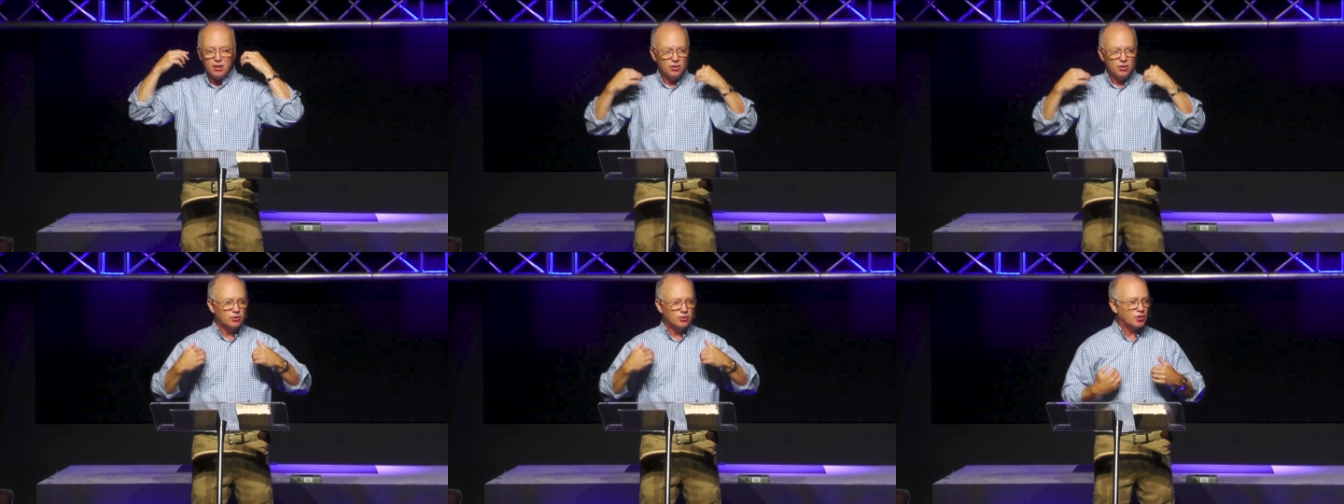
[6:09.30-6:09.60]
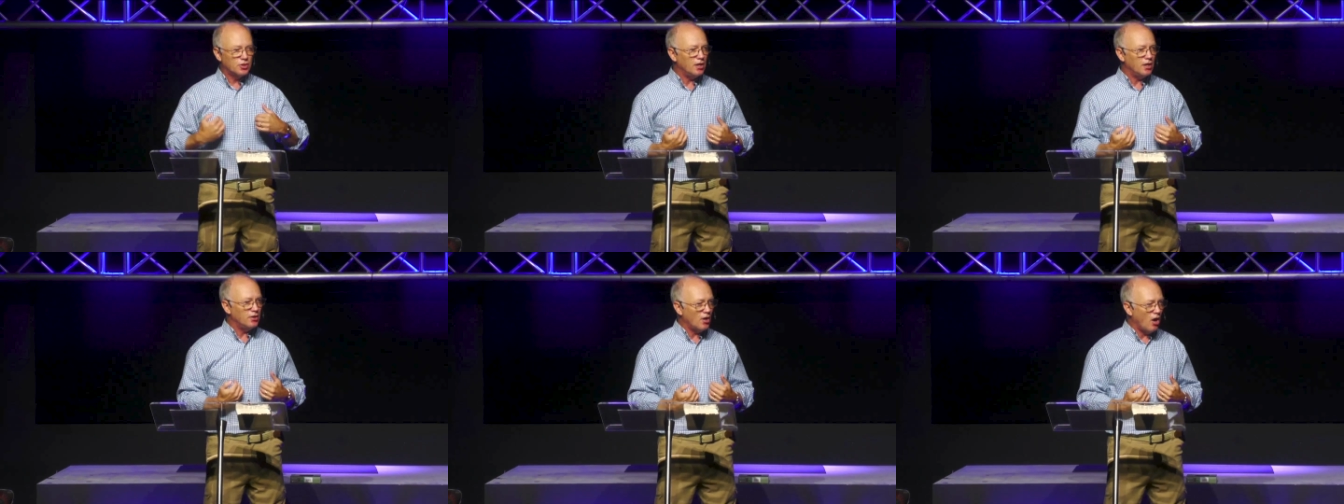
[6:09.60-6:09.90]

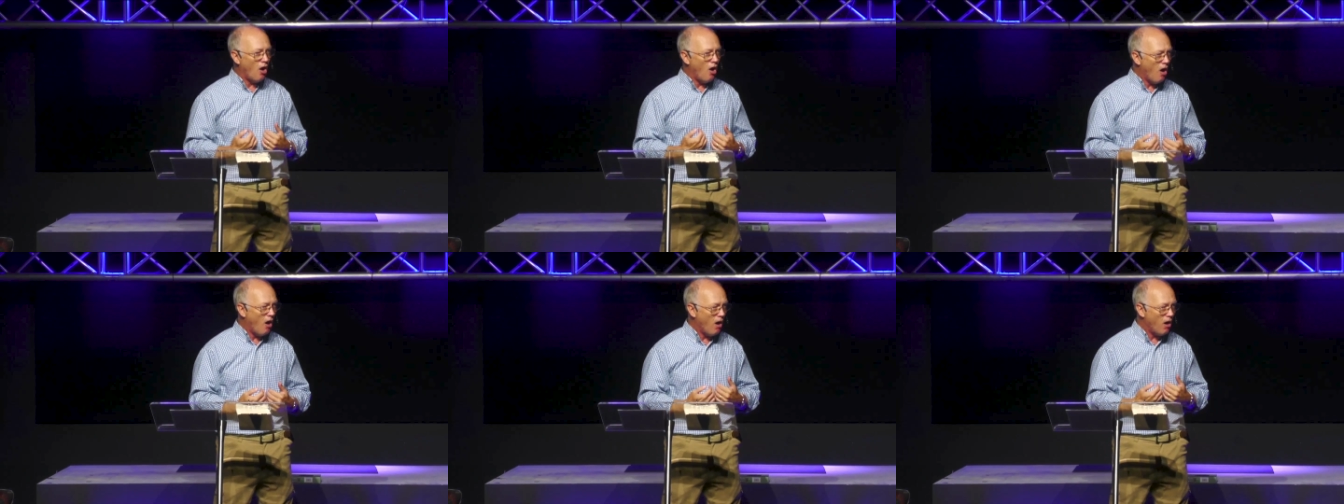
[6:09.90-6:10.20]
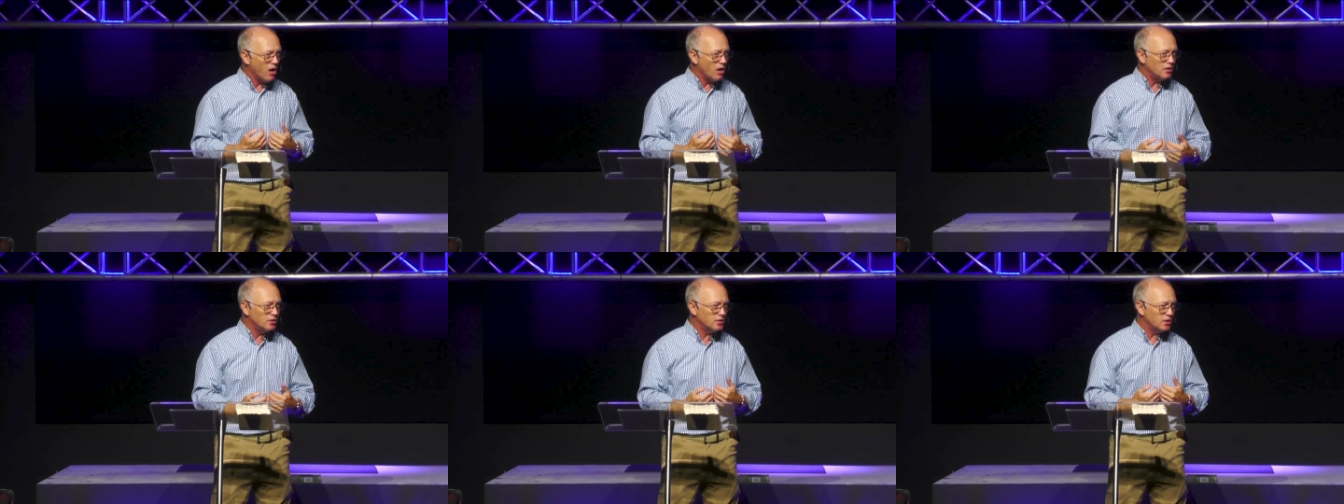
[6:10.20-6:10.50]
and the
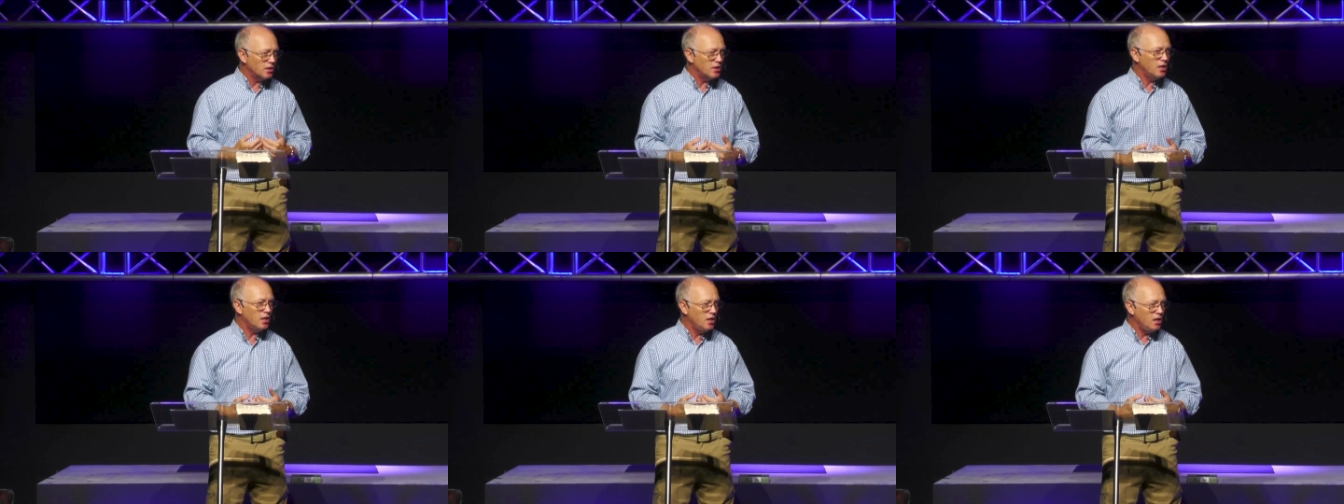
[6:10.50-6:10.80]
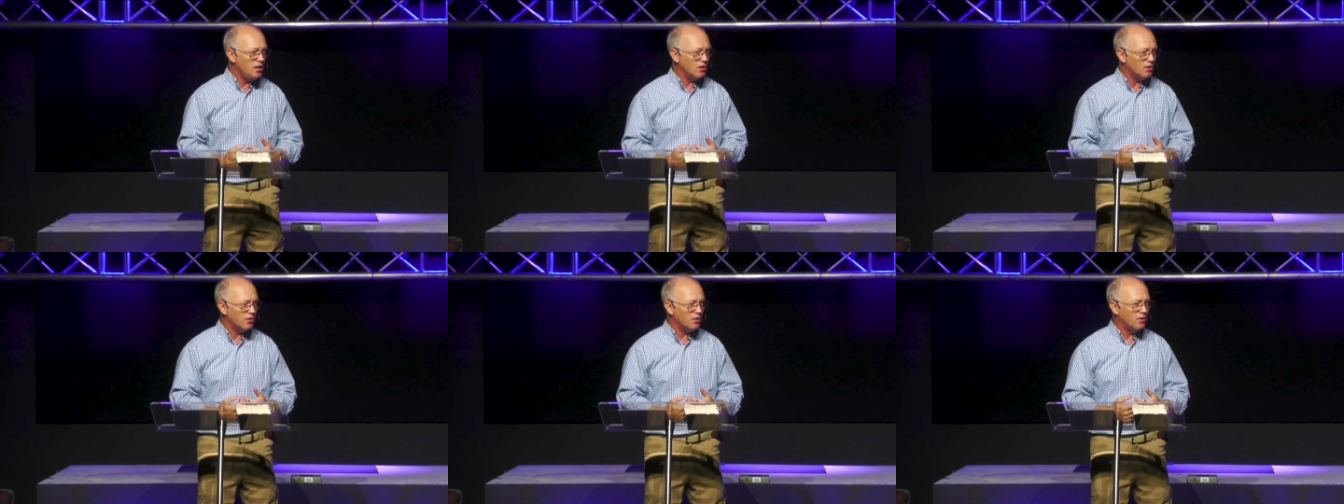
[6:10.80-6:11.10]
heart to
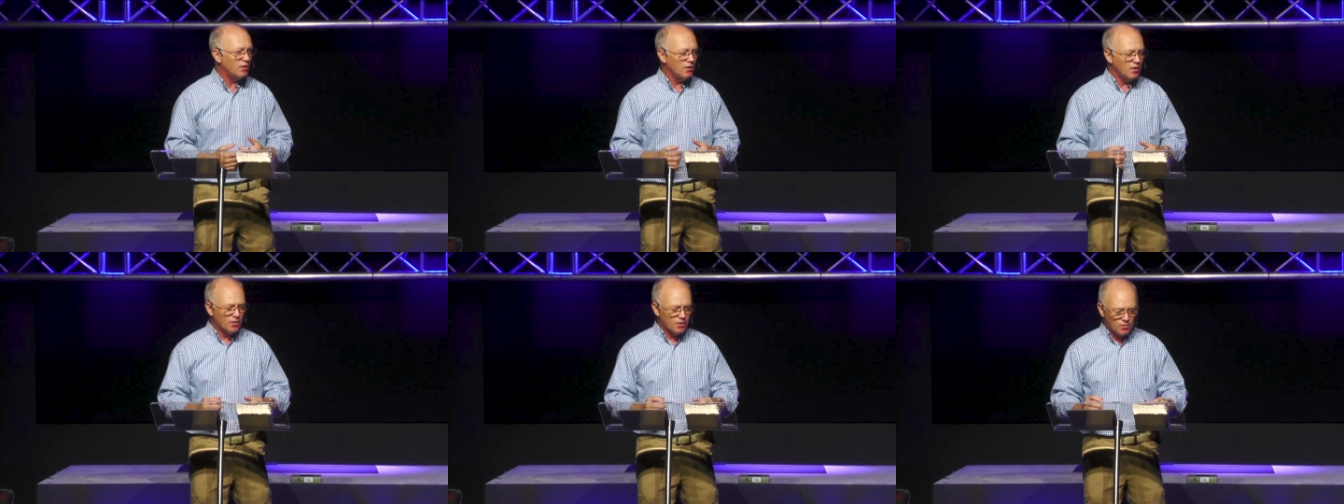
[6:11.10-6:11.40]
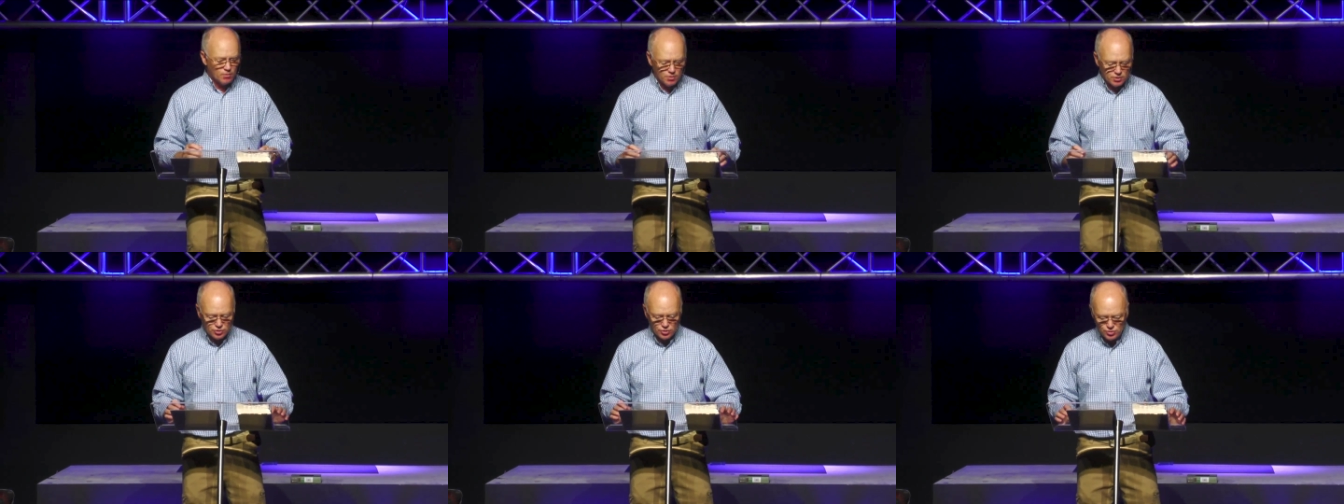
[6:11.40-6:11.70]
hear
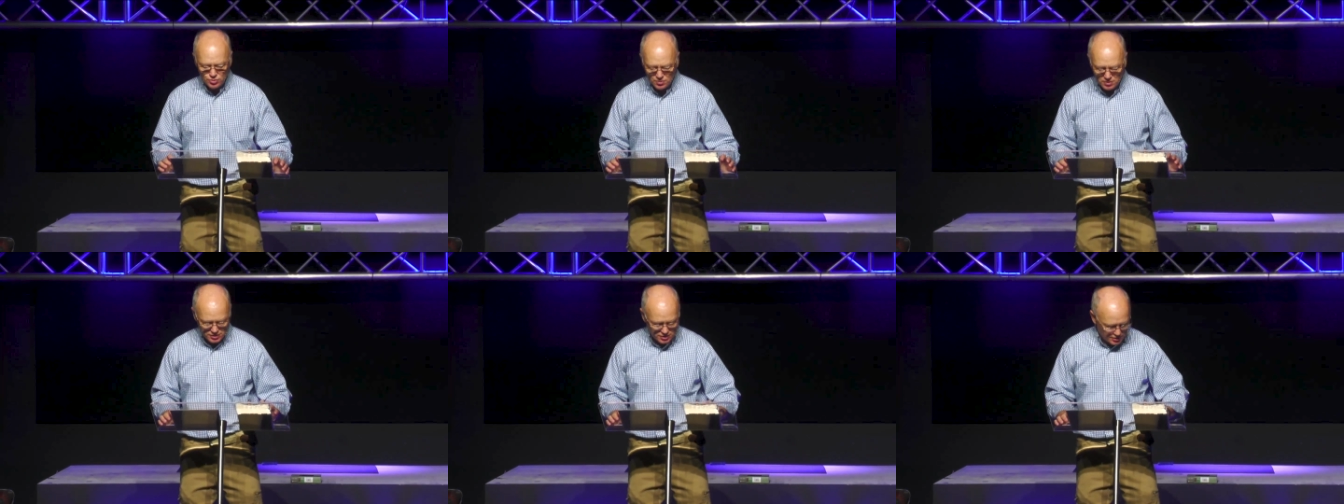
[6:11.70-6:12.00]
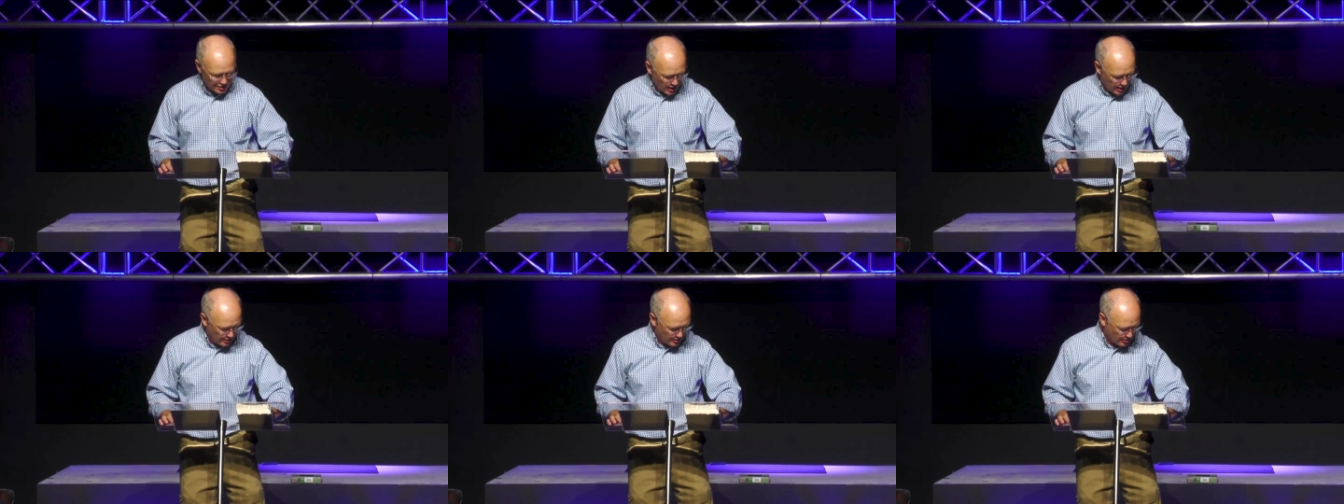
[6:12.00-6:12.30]
what you would
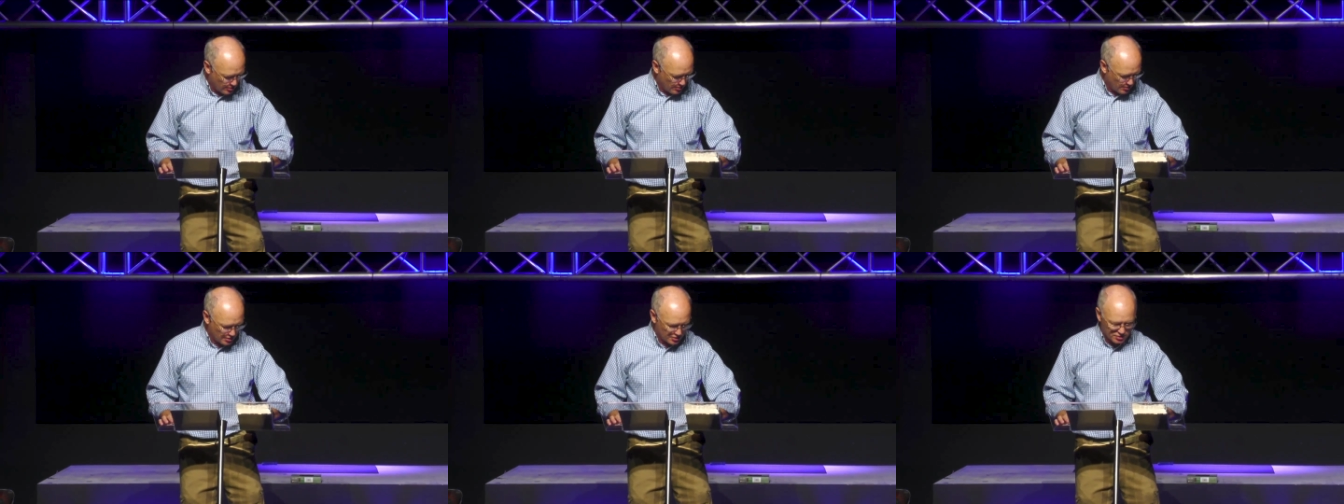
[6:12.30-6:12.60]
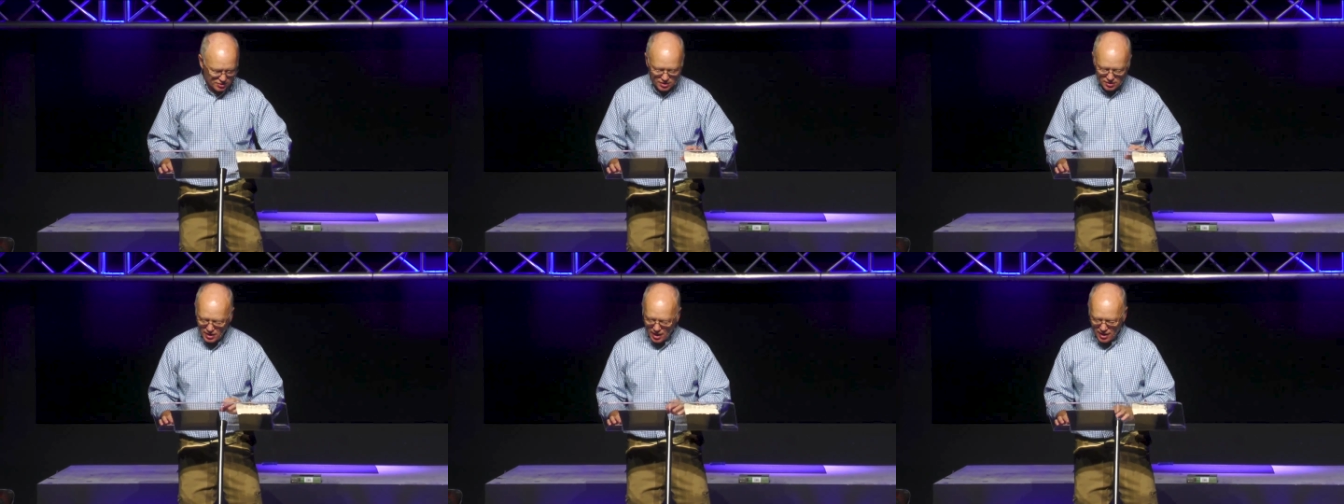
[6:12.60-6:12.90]
say to us
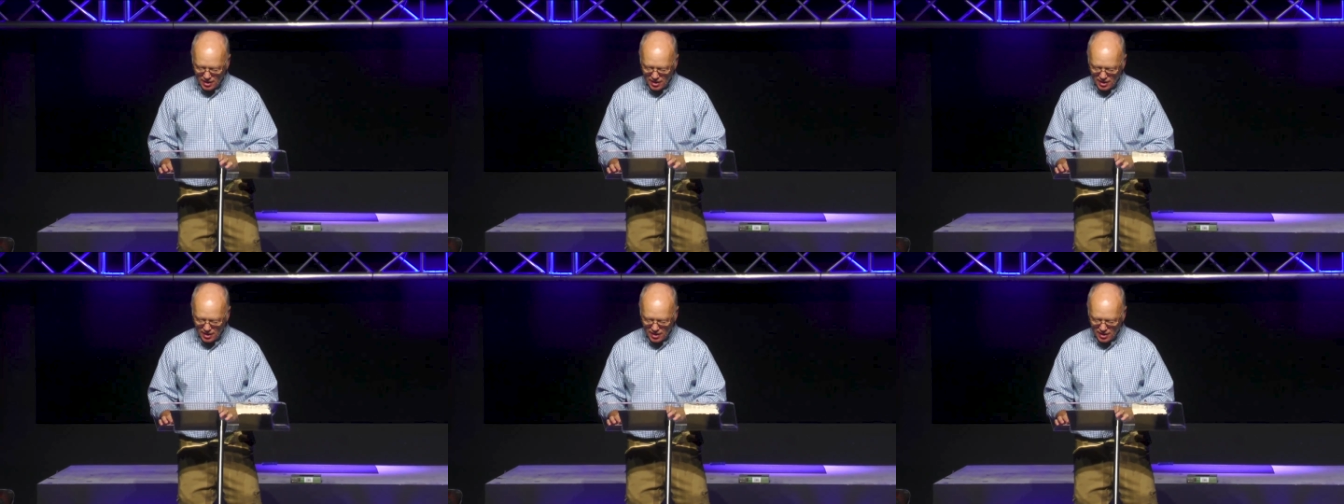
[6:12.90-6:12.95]
today,